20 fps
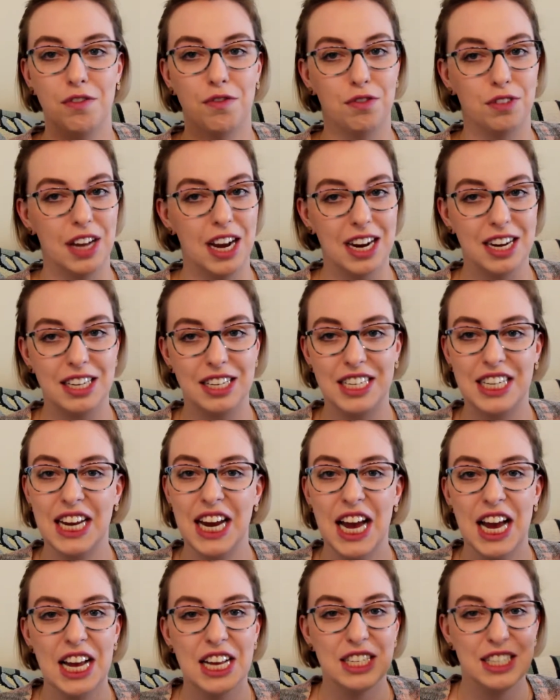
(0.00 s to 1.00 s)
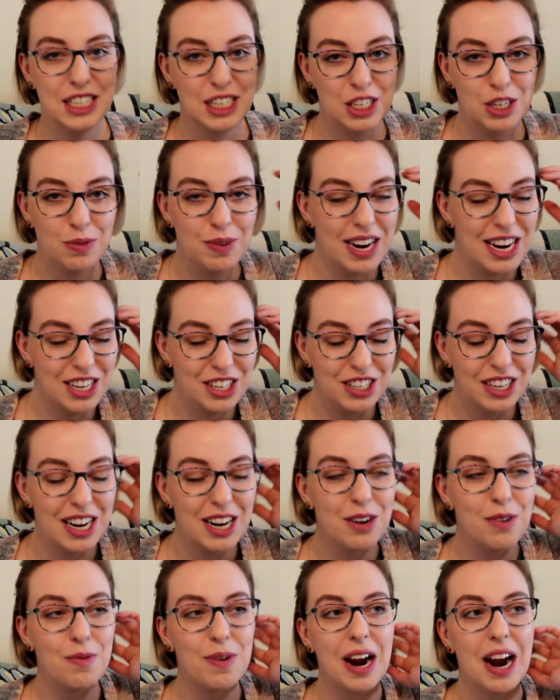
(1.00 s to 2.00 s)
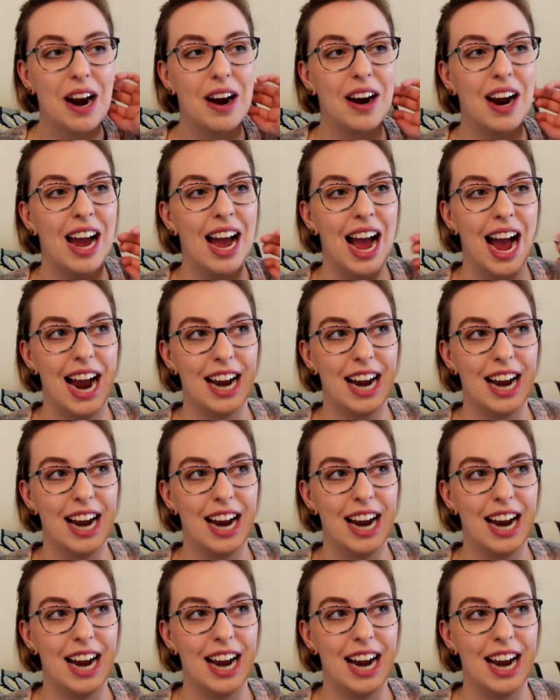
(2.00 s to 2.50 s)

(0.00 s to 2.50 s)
flux situation where